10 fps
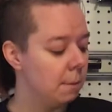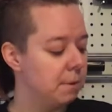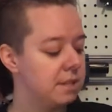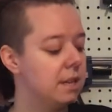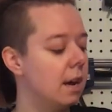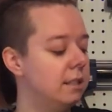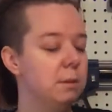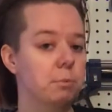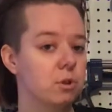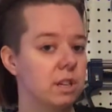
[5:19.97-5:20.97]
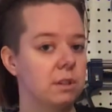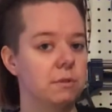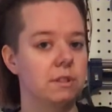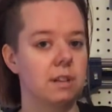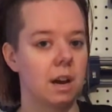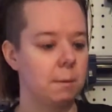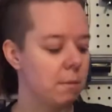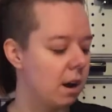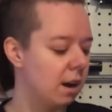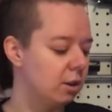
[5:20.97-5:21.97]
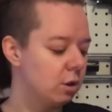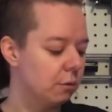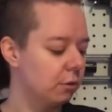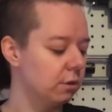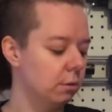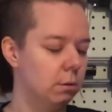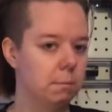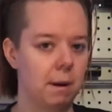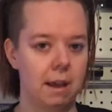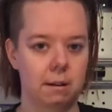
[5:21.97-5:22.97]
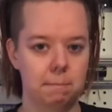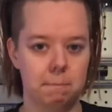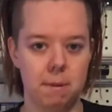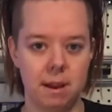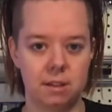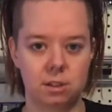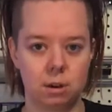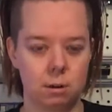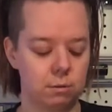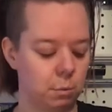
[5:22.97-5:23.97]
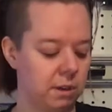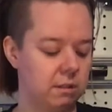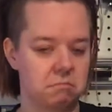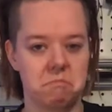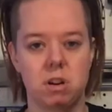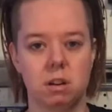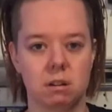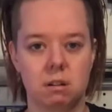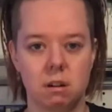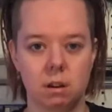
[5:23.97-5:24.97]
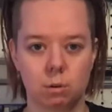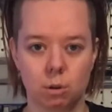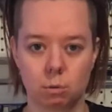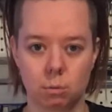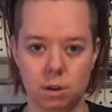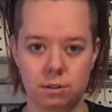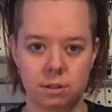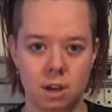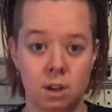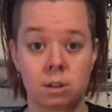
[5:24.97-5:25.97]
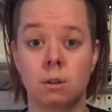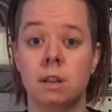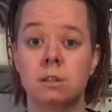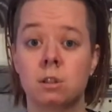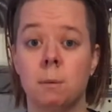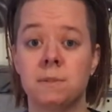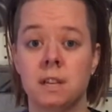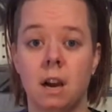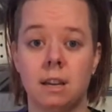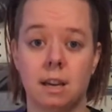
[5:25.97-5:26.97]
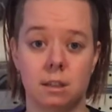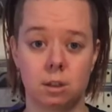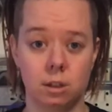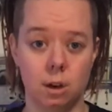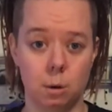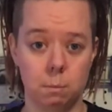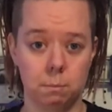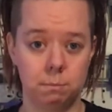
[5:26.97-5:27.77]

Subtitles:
but 90% of the time I cover the whole black base coat with another color or rust, so that's something I can condone.